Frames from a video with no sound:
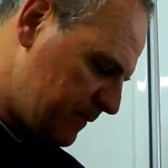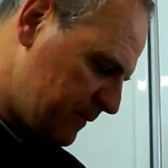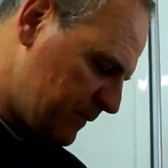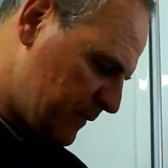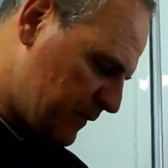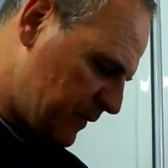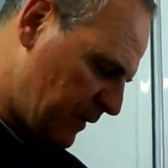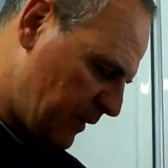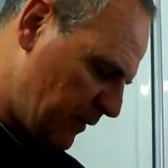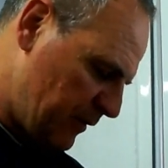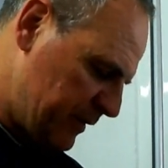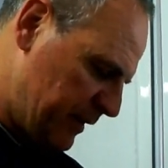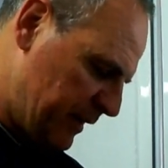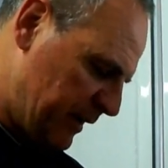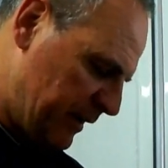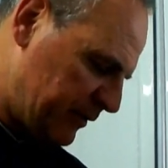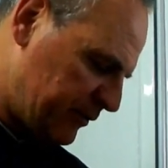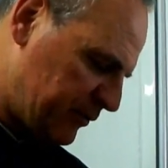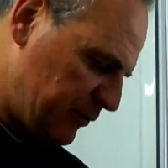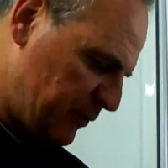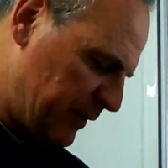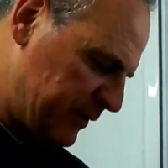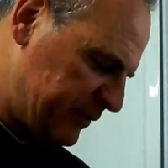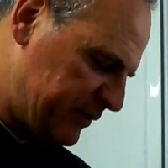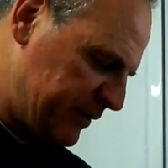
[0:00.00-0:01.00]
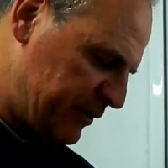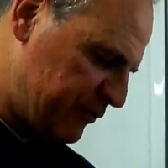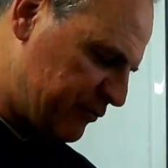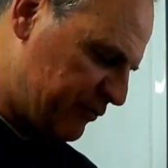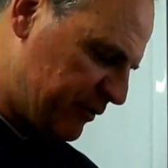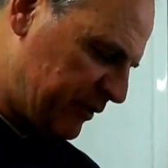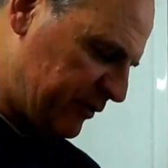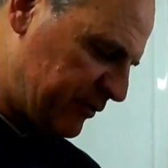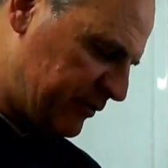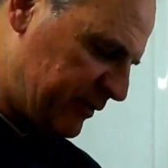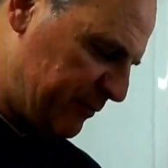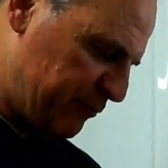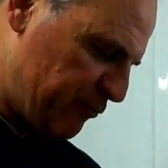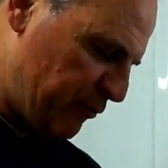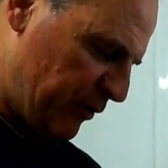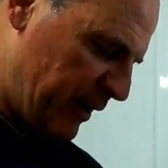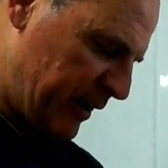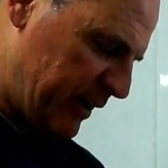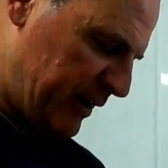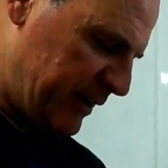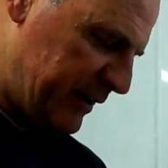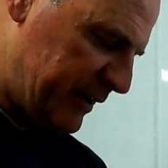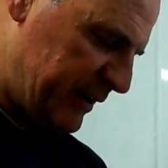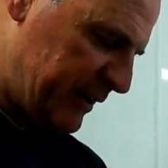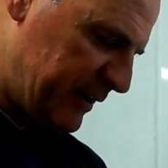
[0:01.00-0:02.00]
So yeah, it's always interesting
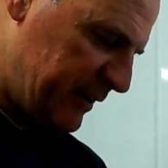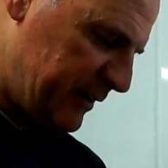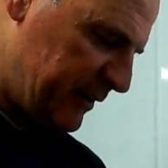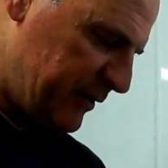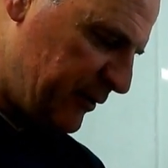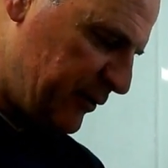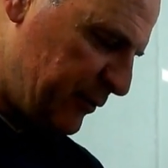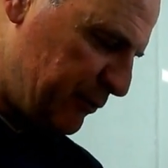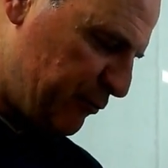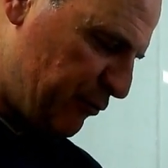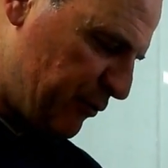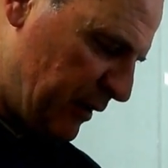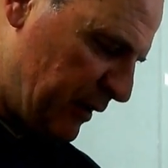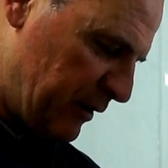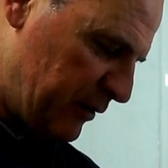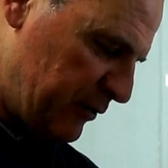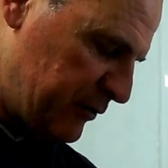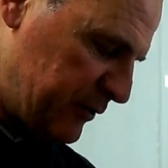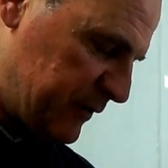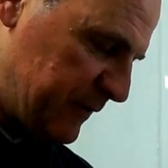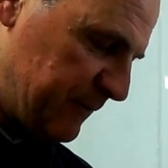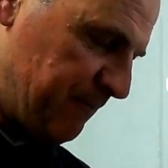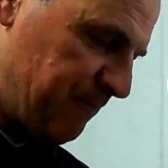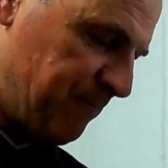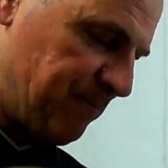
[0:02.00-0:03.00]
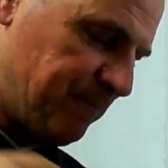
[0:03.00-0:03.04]
breaking in a new brush.